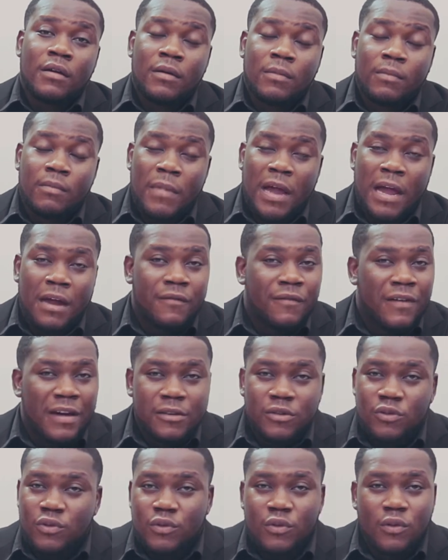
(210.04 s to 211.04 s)
My advice
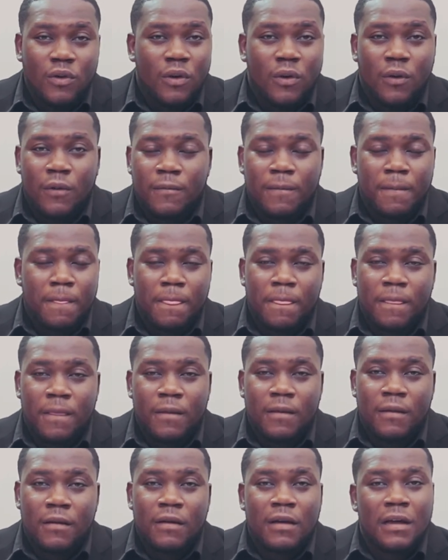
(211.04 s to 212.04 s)
to you all
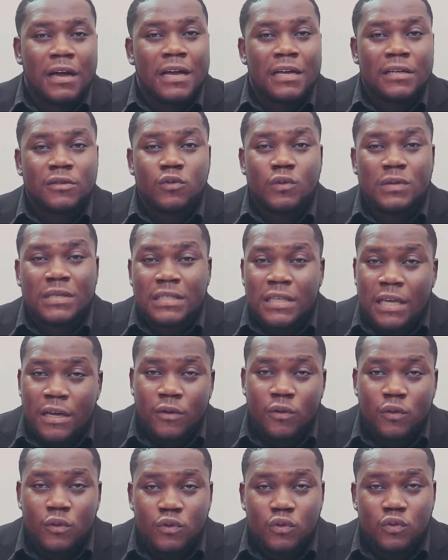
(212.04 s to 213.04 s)
is to say no
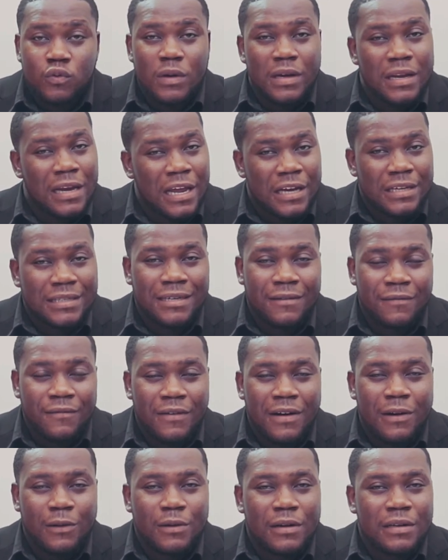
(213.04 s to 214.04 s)
to election
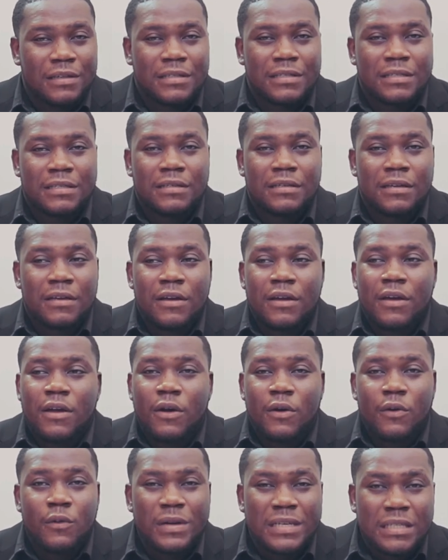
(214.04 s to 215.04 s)
violence.
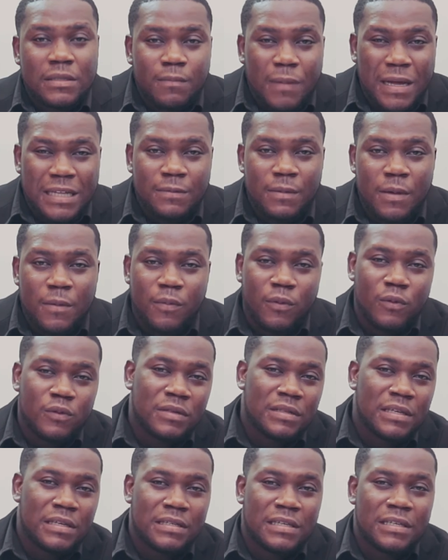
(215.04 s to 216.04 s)
Respect people's
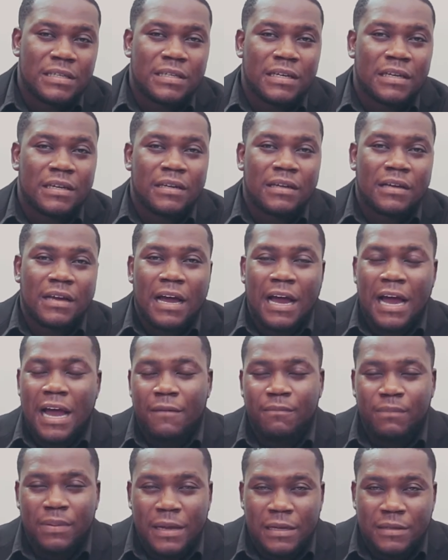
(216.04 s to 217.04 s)
decision. I
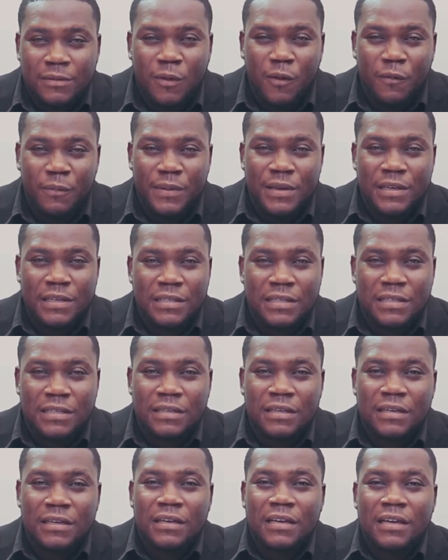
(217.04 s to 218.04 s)
pledge for peace
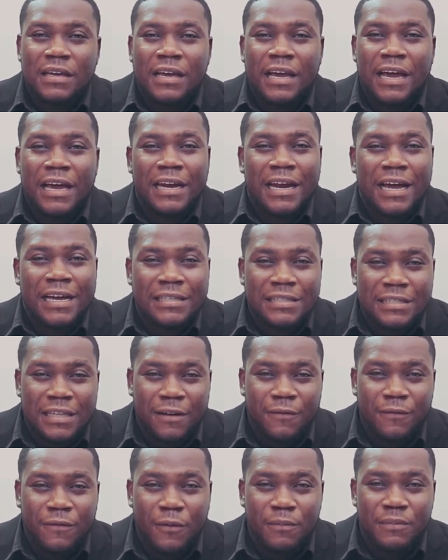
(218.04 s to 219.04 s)
and I
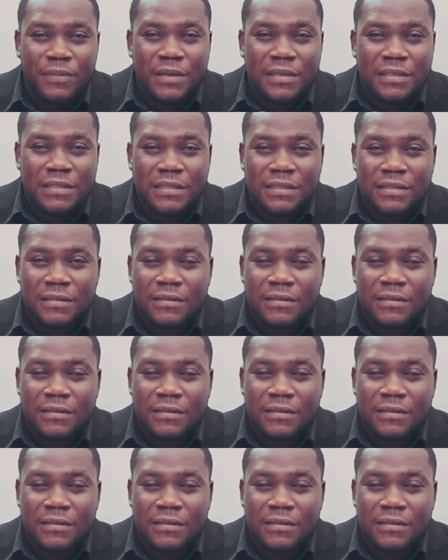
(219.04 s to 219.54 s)
stand for peace.